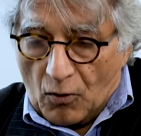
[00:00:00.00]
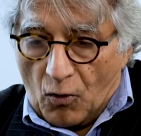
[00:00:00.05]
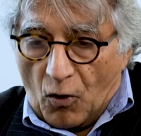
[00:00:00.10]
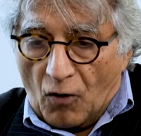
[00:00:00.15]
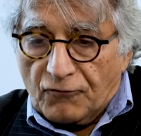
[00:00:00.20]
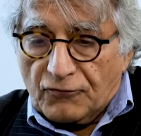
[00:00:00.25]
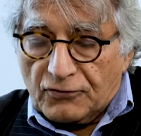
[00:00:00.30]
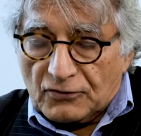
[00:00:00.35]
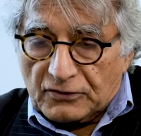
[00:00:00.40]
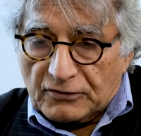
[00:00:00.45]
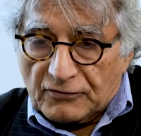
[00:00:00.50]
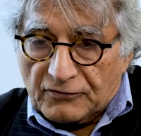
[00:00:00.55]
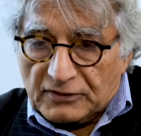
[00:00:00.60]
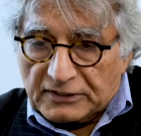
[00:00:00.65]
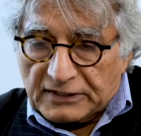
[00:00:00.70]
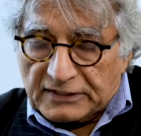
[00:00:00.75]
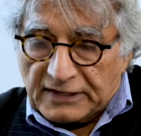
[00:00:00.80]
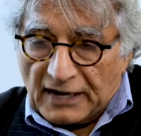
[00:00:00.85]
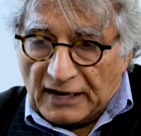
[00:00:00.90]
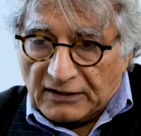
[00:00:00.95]
offer the
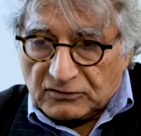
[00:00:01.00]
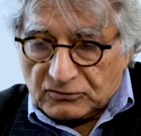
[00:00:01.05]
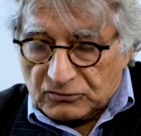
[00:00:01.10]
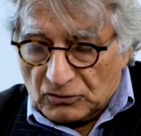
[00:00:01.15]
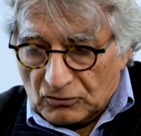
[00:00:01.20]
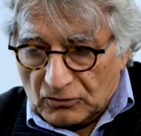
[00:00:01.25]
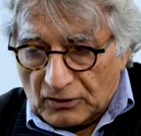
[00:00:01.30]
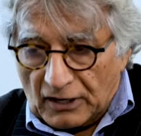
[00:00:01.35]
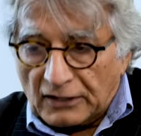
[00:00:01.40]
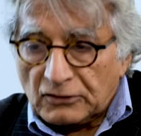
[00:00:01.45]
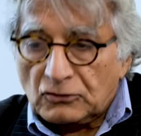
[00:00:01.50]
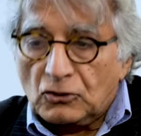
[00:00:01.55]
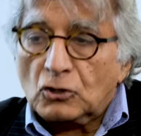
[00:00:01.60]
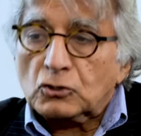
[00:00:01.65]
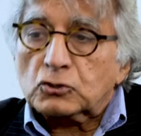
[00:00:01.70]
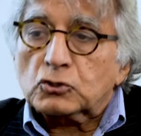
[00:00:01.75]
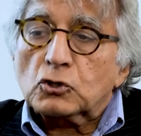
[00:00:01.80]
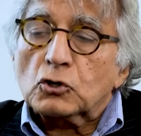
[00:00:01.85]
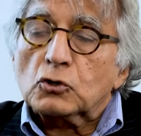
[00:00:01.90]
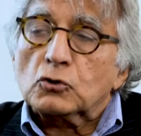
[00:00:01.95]
vididencel and
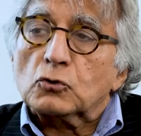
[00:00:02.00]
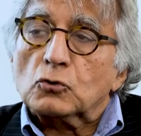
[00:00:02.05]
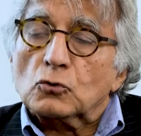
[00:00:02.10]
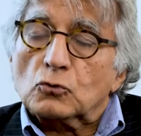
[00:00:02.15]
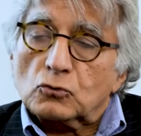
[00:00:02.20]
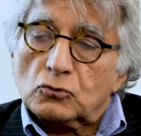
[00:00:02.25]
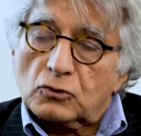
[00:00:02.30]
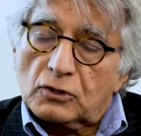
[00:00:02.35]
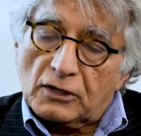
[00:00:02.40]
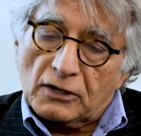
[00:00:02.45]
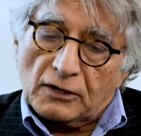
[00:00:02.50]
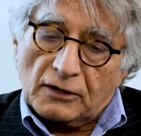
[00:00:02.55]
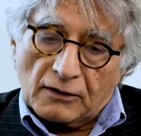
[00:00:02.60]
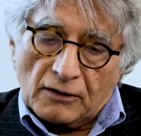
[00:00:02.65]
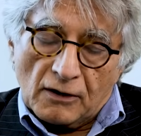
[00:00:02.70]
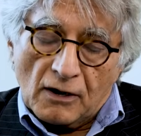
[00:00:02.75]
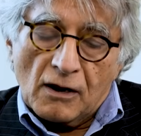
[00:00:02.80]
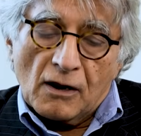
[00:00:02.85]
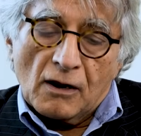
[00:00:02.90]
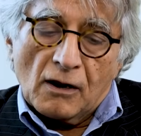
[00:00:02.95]
continue the